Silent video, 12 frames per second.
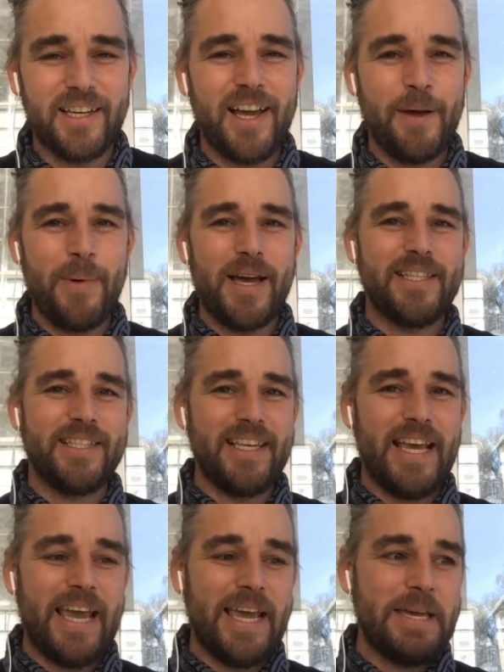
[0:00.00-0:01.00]
And I might
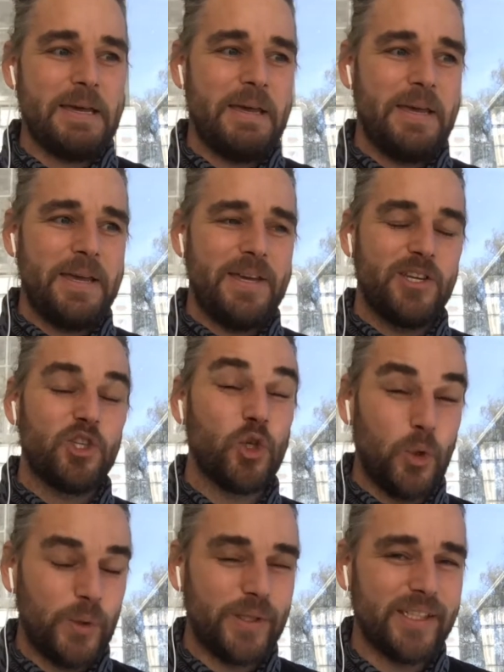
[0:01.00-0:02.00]
say,
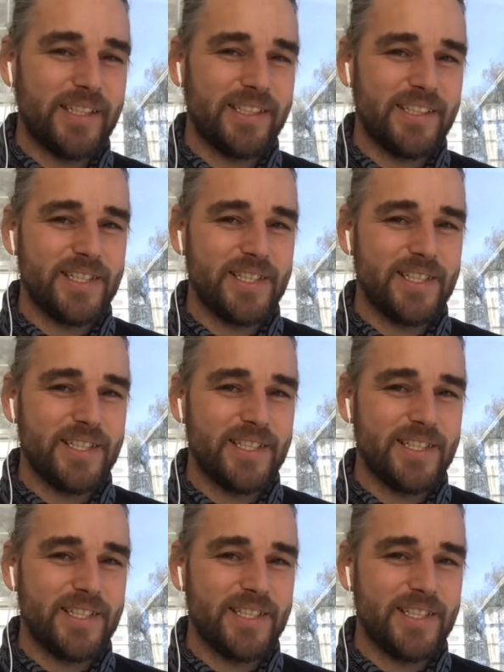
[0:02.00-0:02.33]
shorten it.